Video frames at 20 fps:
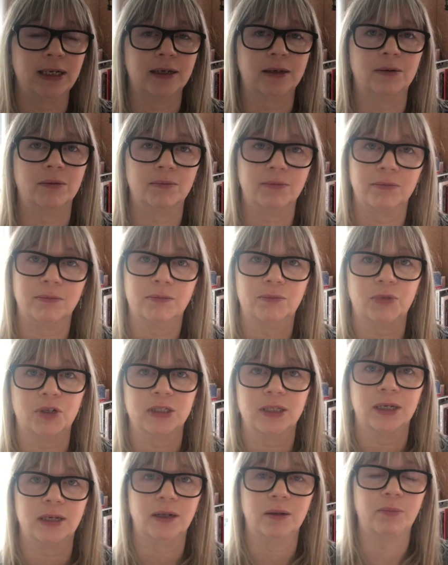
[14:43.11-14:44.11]
and
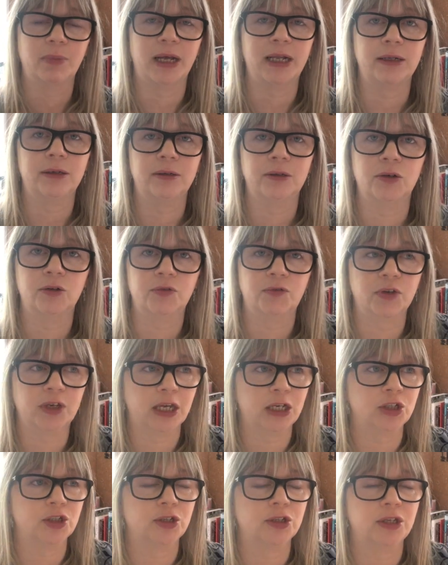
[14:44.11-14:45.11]
press the little bell
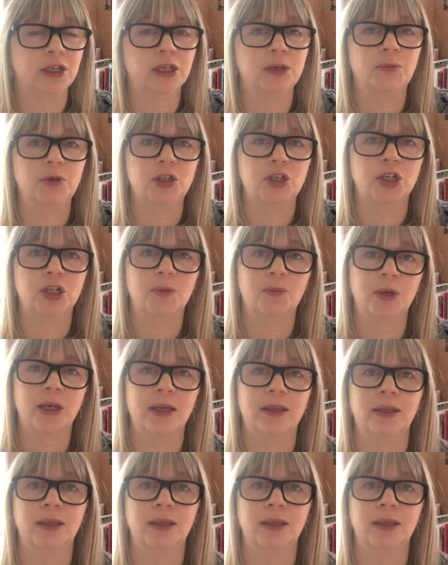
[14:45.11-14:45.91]
notification thingy-jiggy-me,